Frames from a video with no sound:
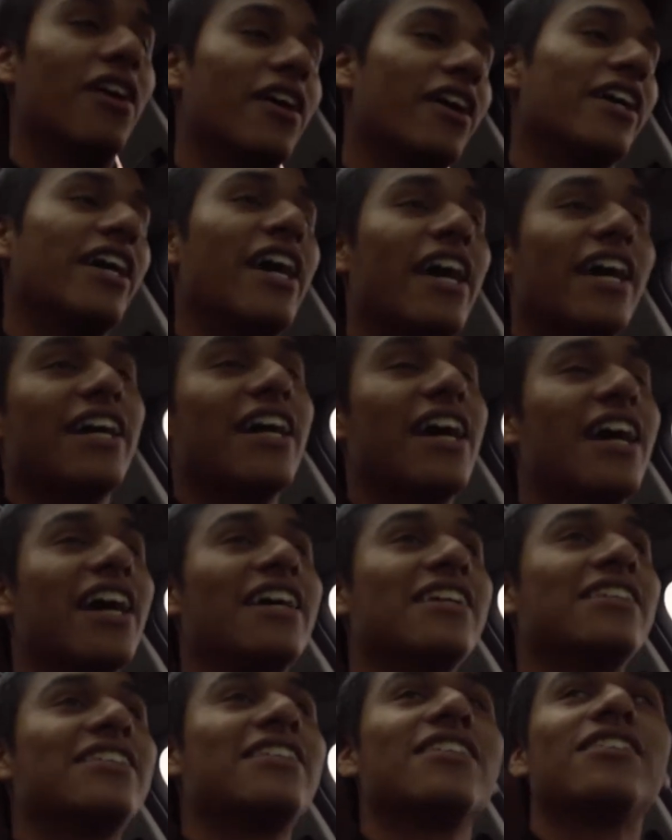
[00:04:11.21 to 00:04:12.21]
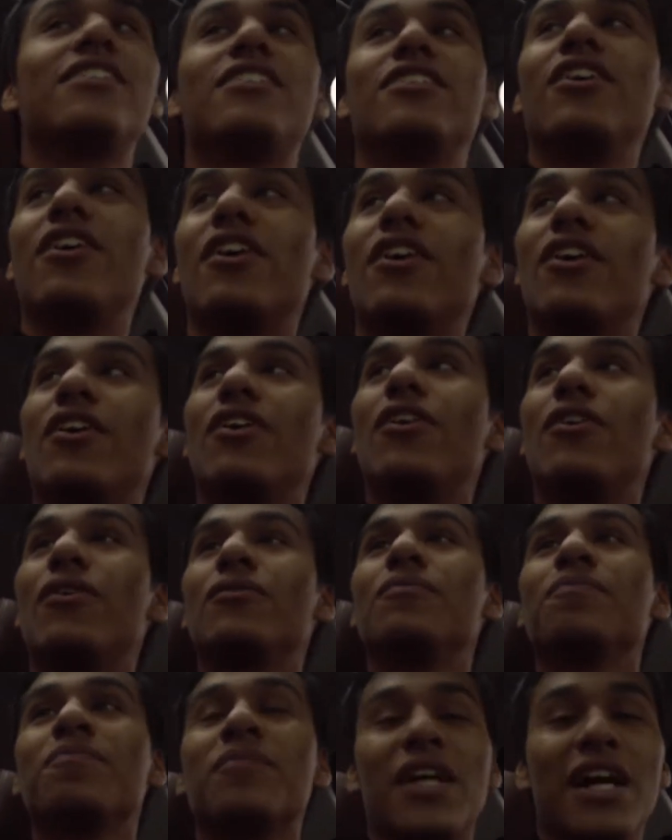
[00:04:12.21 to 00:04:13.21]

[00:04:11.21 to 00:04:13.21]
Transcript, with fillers: All right, hey guys. So